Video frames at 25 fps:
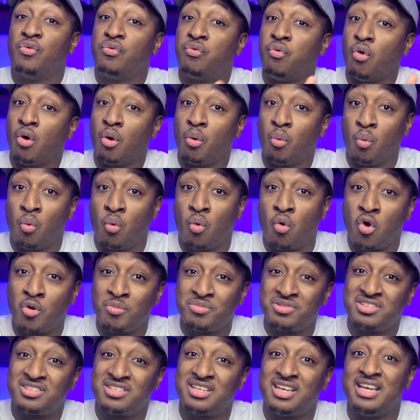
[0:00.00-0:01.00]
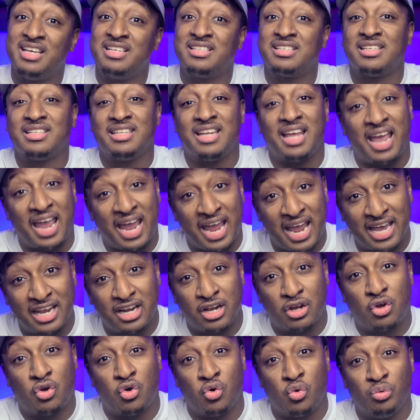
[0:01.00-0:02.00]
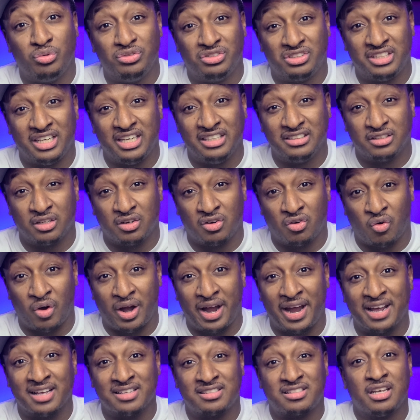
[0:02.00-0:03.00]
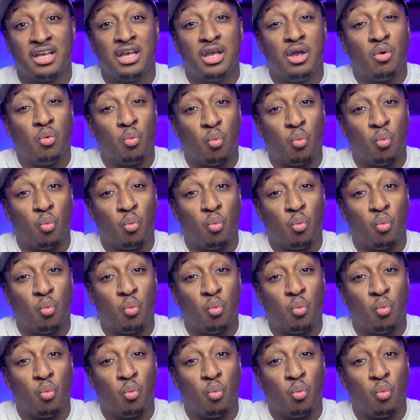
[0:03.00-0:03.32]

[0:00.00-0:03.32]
for a warm season and a cool season grass.